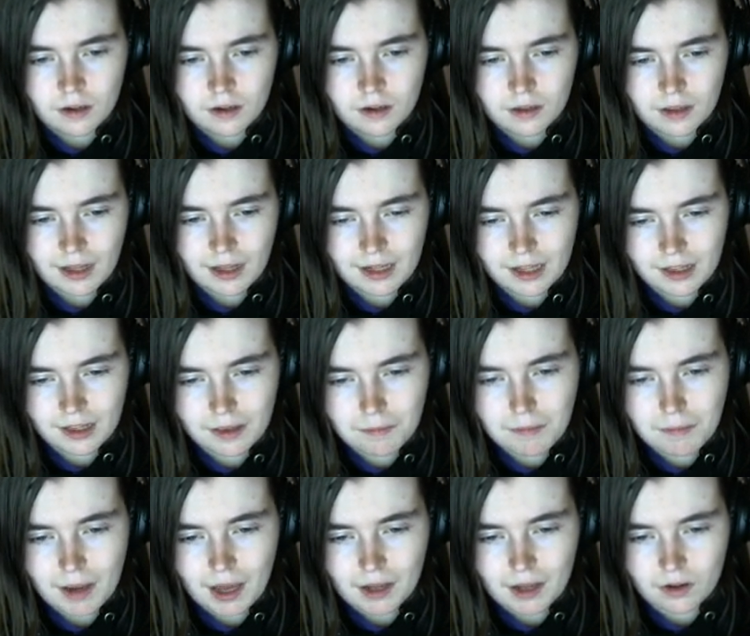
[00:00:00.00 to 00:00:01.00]
That doesn't
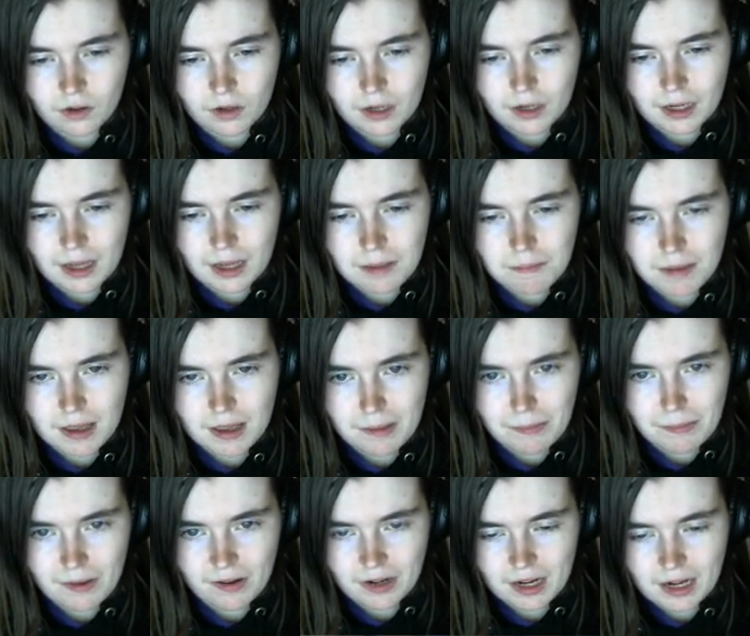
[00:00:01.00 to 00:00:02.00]
matter. It can be
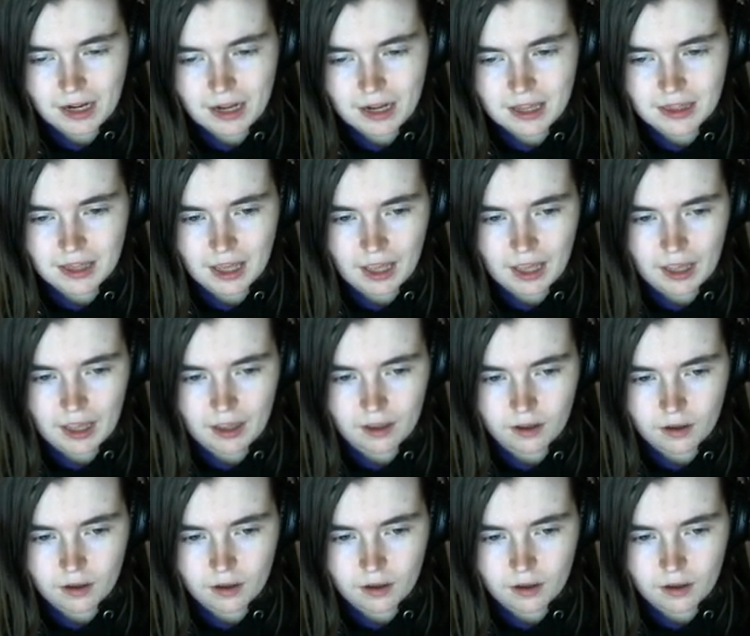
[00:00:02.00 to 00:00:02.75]
about anything.